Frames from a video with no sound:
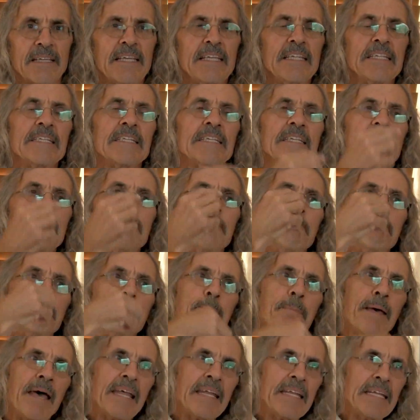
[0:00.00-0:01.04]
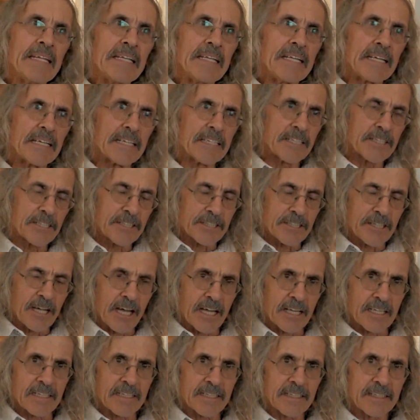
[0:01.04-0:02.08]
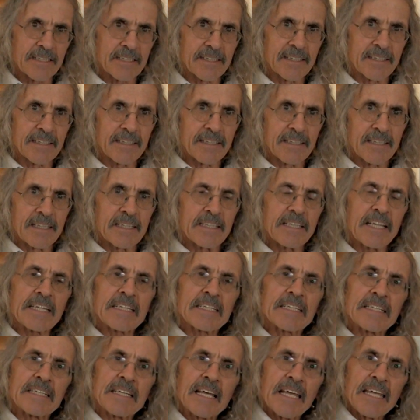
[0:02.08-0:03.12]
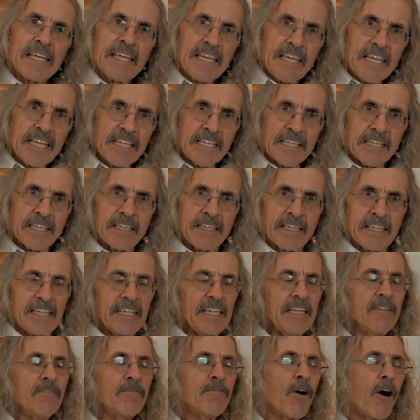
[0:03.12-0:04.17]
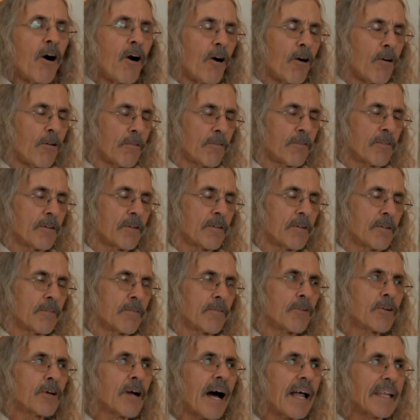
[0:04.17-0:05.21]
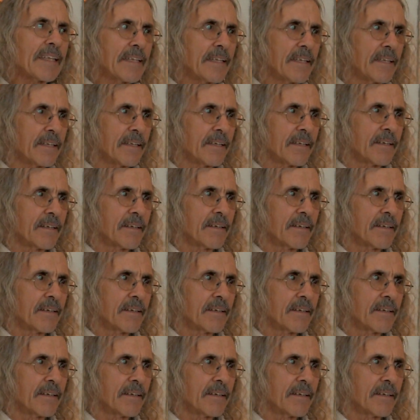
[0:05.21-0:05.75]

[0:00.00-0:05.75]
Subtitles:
It's the embedded sat that's hidden, involved, forgotten.